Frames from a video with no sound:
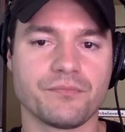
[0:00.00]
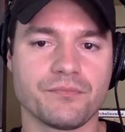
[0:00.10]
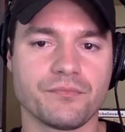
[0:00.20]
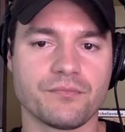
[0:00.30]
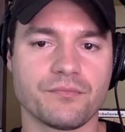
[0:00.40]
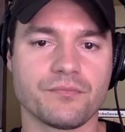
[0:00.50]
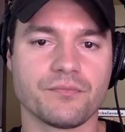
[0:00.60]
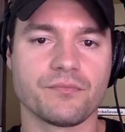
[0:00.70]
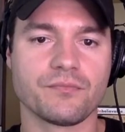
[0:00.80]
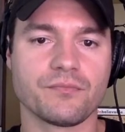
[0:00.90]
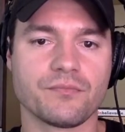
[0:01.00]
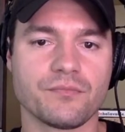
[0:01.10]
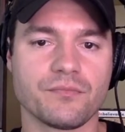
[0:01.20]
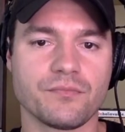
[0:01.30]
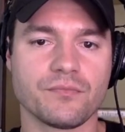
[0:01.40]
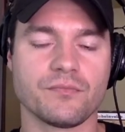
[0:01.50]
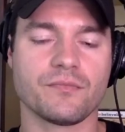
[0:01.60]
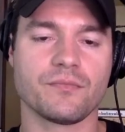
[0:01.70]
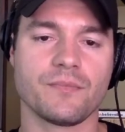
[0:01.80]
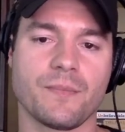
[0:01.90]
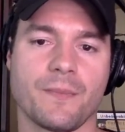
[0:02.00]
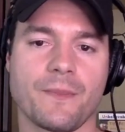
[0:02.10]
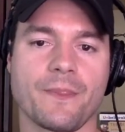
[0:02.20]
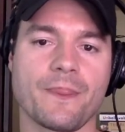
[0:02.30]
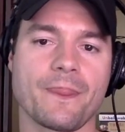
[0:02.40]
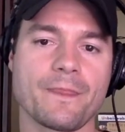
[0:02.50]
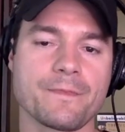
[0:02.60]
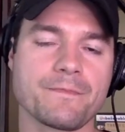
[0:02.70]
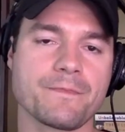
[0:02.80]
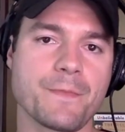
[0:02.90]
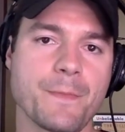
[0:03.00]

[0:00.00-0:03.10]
(silent)